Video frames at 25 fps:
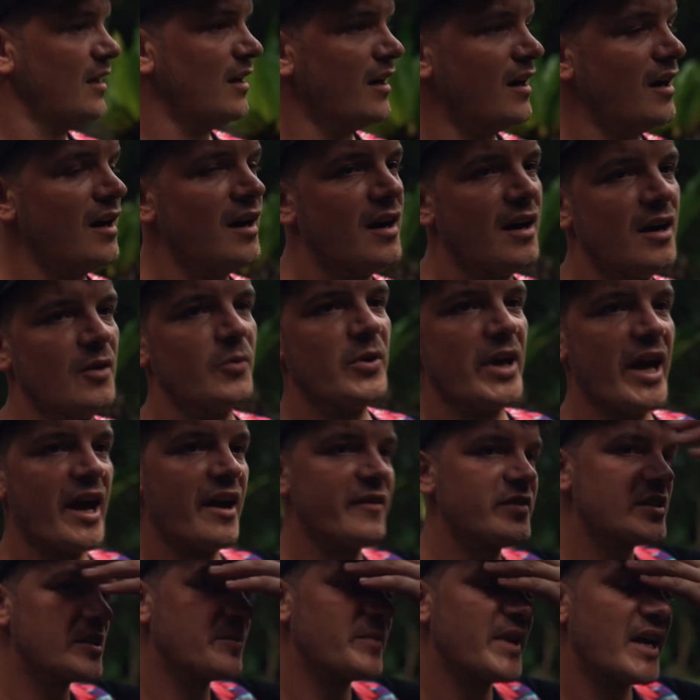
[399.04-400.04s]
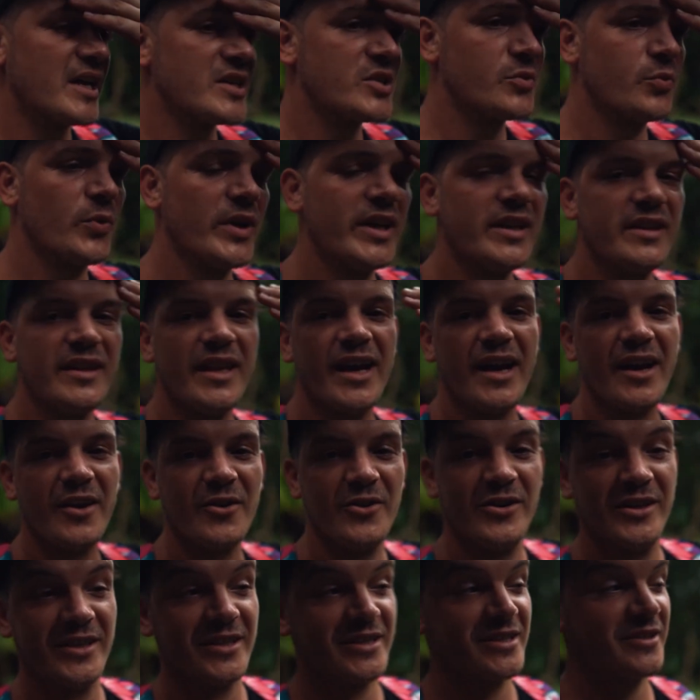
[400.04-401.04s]
Ah, we have some nice wind now.
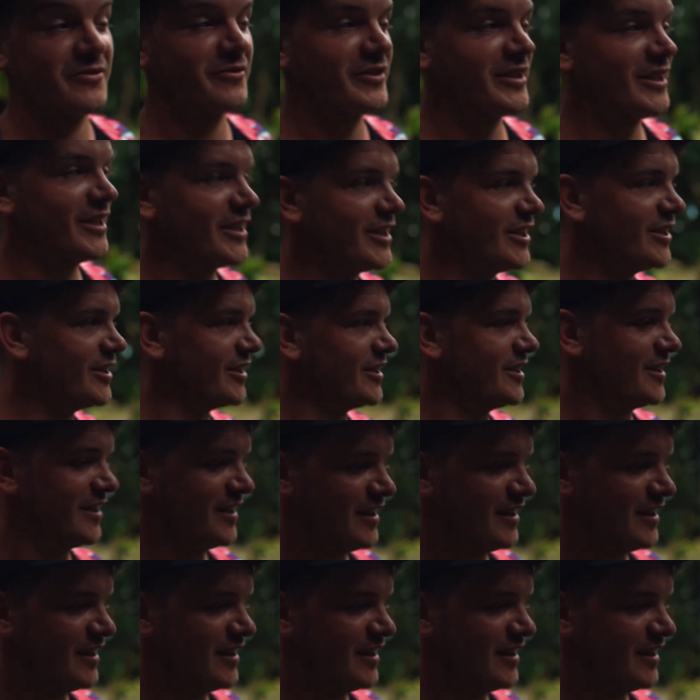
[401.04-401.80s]
It's really good.